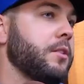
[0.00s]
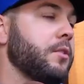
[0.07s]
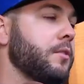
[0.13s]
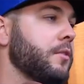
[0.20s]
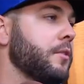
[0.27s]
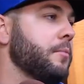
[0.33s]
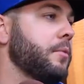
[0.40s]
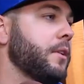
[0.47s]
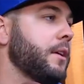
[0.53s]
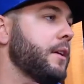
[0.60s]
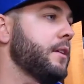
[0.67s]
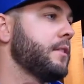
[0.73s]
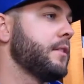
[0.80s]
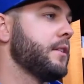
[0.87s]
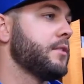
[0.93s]
over the
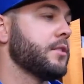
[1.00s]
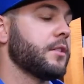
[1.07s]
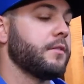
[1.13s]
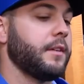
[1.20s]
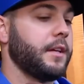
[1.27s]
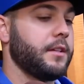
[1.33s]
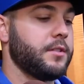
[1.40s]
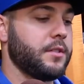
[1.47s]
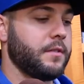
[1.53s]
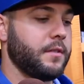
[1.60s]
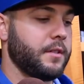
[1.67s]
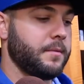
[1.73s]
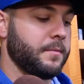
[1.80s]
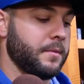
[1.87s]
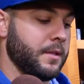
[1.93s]
plate, and he took advantage of
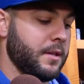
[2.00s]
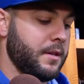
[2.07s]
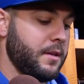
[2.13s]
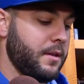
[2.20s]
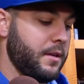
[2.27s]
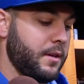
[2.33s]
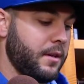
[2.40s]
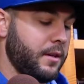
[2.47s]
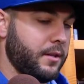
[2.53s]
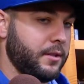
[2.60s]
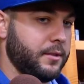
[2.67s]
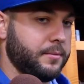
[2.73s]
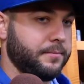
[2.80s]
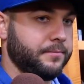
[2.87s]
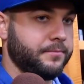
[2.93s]
it.
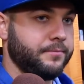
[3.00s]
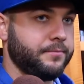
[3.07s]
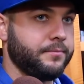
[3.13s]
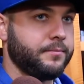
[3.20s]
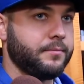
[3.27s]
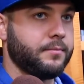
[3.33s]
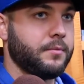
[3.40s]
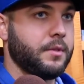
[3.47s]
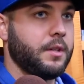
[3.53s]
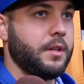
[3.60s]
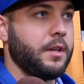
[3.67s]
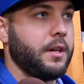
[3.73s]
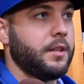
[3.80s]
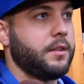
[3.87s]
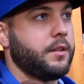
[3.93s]
Um,
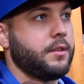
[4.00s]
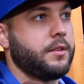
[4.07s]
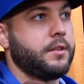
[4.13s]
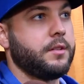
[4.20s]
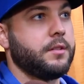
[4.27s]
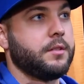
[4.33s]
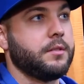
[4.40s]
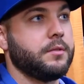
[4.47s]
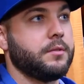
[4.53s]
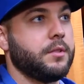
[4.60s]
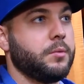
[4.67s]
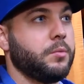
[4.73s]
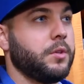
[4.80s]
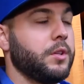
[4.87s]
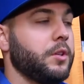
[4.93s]
I thought the
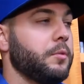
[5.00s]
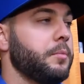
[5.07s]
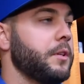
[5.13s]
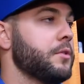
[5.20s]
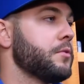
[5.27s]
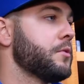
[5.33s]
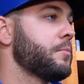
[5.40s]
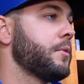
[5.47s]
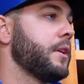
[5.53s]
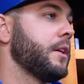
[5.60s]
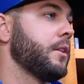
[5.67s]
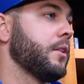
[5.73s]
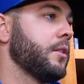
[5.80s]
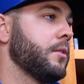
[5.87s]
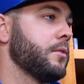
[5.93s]
the 1-0 pitch was pretty
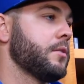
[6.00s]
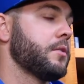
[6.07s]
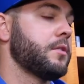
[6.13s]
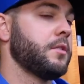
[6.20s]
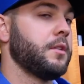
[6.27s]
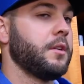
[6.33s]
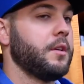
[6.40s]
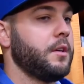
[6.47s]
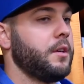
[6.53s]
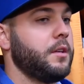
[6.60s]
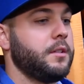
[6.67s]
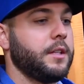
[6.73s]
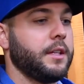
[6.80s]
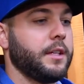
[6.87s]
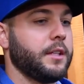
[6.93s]
close.
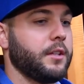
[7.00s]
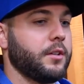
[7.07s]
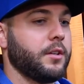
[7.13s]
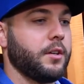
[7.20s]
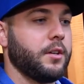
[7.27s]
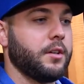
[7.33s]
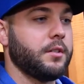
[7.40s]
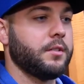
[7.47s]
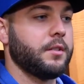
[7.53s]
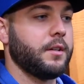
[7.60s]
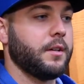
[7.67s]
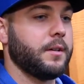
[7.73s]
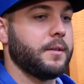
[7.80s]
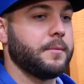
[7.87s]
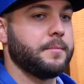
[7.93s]
Didn't get the call,
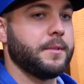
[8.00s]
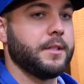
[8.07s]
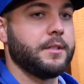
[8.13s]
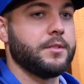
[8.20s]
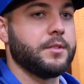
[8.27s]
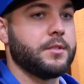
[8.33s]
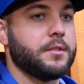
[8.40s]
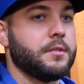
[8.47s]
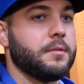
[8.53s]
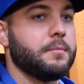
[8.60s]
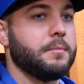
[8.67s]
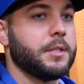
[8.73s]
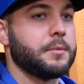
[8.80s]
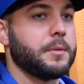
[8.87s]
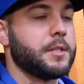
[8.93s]
um, and then just
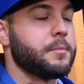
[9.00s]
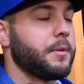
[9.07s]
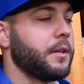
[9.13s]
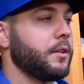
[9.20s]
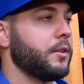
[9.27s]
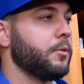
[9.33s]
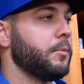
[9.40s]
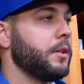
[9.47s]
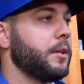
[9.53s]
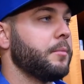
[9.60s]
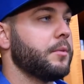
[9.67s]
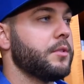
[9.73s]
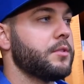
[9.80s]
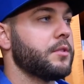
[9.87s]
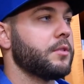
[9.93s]
missed my spot a little bit up
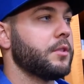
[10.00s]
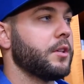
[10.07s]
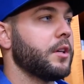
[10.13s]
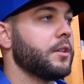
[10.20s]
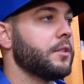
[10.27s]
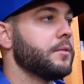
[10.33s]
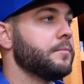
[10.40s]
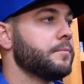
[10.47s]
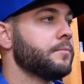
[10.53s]
in the zone to Gardner.